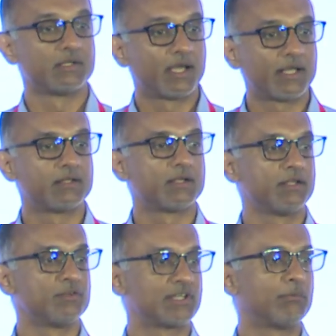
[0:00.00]
And
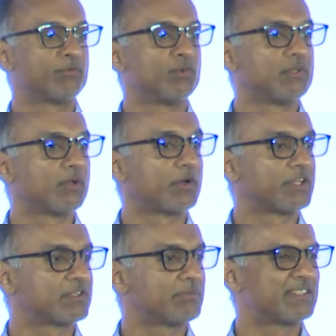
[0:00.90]
some of you in the
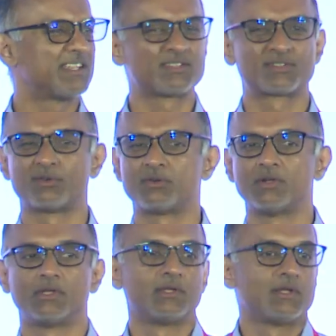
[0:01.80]
audience may say, so
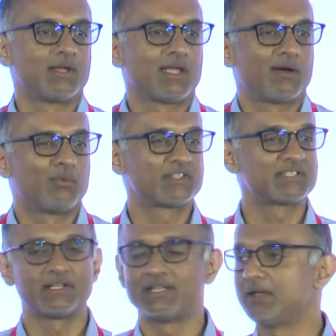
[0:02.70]
what's
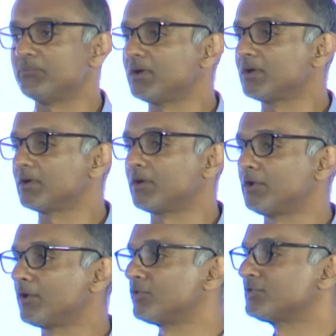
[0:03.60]
in a name? Call
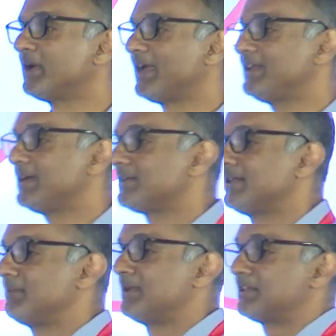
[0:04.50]
a rose by any other
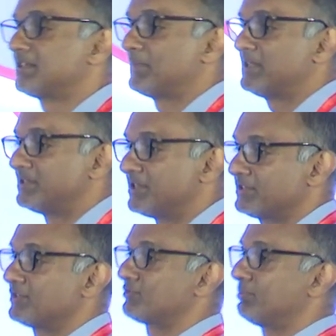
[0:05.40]
name and it smells
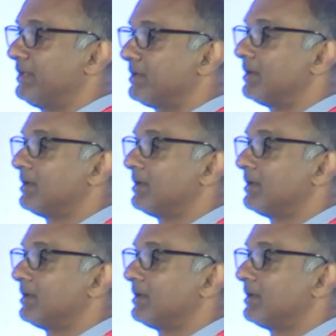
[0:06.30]
just as sweet.